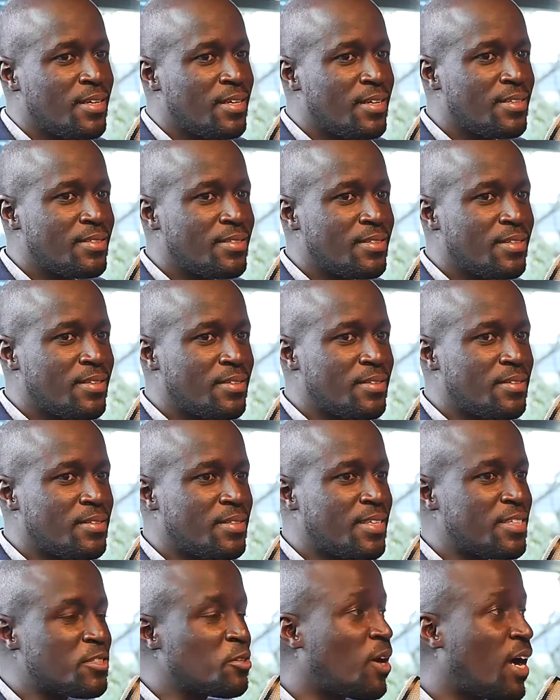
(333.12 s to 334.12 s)

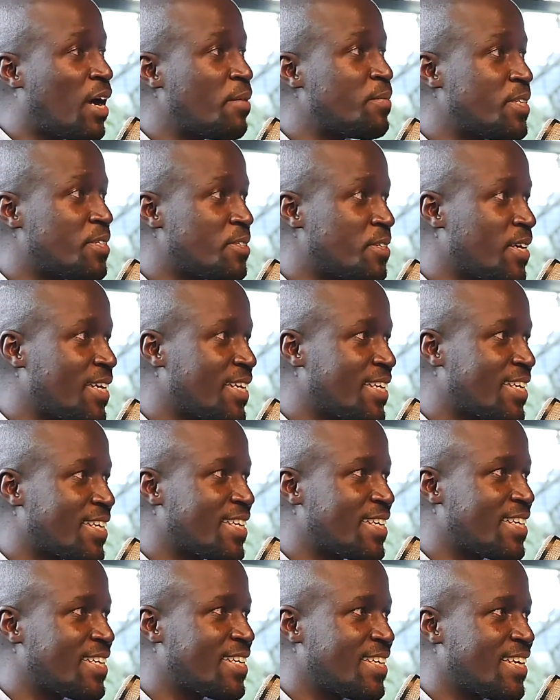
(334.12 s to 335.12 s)
There's no harm in trying.
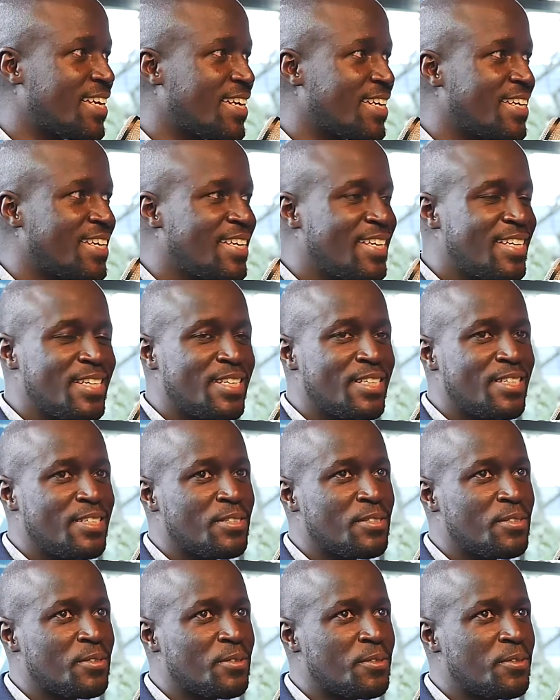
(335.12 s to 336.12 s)

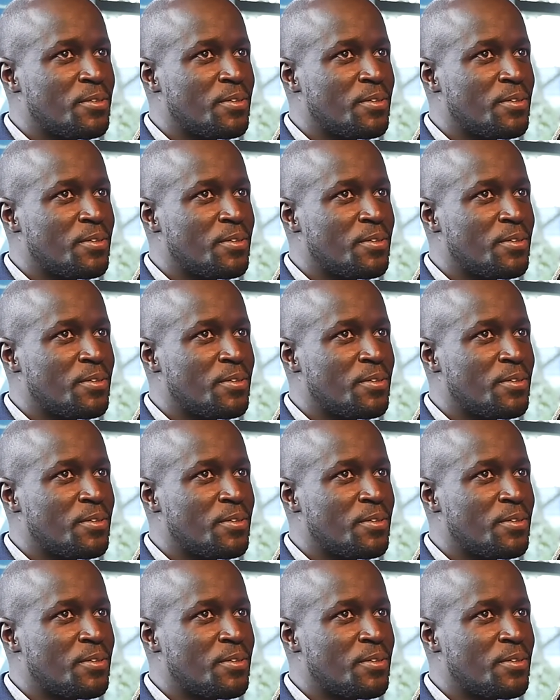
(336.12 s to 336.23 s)
So